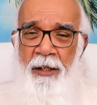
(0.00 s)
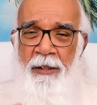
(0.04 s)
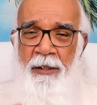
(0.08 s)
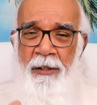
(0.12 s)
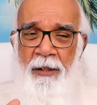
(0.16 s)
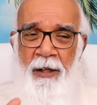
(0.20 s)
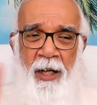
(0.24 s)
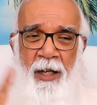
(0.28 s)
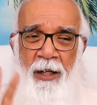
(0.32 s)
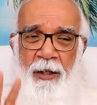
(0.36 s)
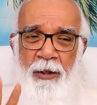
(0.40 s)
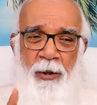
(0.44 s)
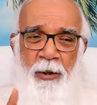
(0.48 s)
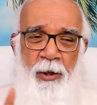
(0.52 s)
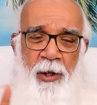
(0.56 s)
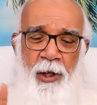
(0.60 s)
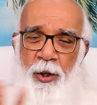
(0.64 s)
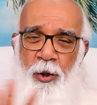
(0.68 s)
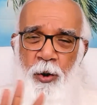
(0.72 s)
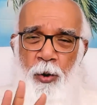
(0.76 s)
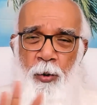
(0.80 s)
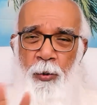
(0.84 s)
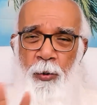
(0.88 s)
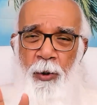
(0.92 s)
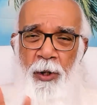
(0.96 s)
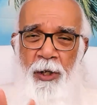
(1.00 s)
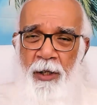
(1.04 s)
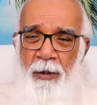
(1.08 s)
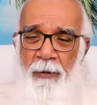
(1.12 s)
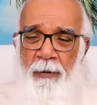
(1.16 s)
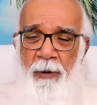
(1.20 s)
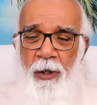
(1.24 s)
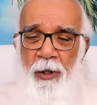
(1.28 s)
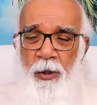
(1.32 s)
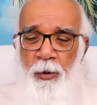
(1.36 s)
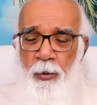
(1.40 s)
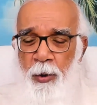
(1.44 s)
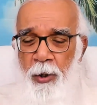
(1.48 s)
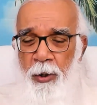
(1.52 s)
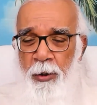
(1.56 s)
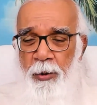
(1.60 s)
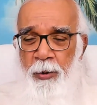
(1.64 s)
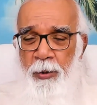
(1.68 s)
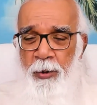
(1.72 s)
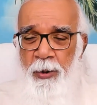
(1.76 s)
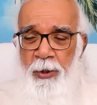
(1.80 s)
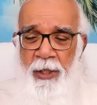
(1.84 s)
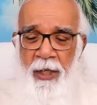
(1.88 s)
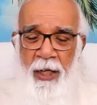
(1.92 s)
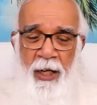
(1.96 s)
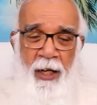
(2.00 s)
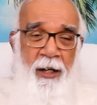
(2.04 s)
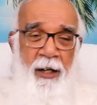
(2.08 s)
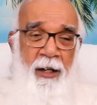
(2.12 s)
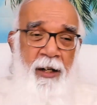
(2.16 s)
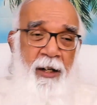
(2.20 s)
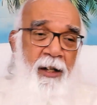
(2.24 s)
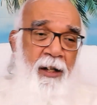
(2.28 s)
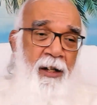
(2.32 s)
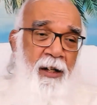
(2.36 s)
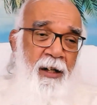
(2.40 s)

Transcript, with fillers: intellect or ego, whatever you want to say,